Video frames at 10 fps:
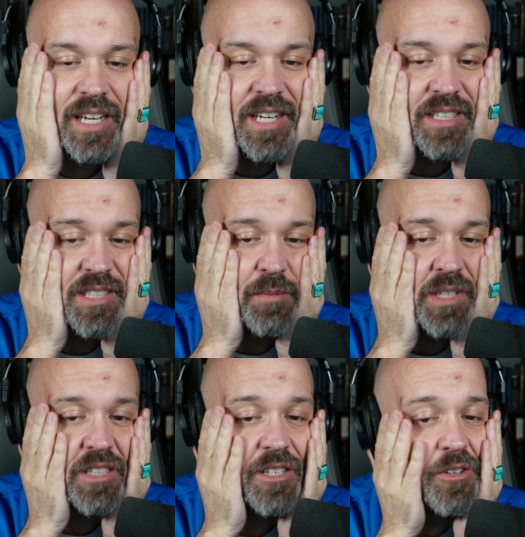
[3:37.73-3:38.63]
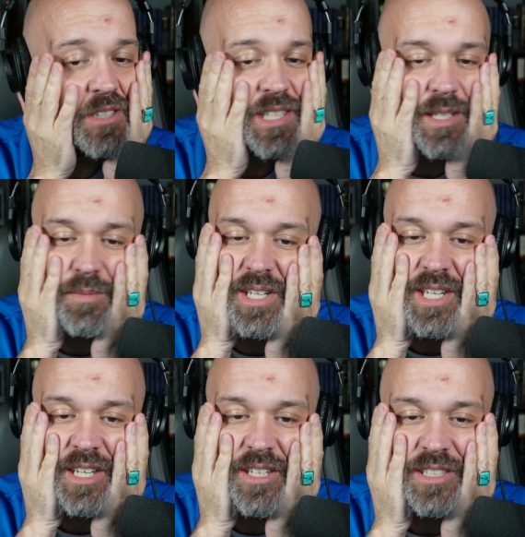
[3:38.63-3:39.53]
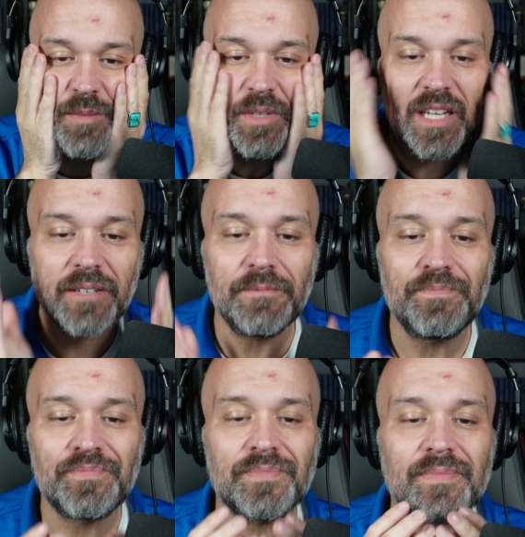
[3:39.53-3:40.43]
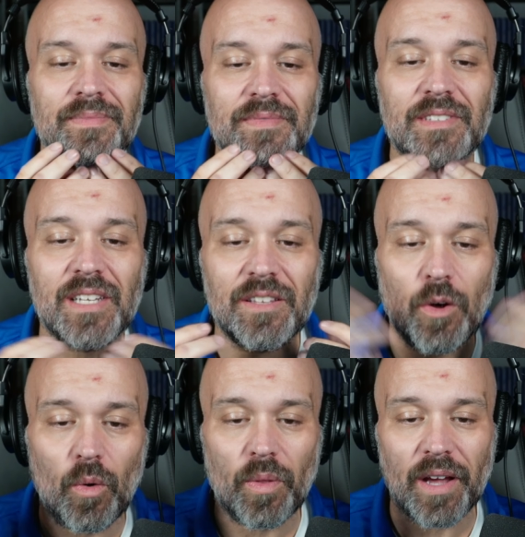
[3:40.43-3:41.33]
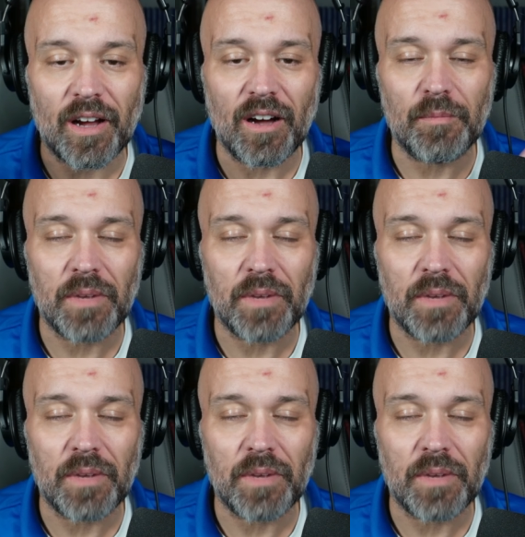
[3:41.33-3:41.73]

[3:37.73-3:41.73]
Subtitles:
I can simulate the goatee, but I cannot simulate the whole thing gone.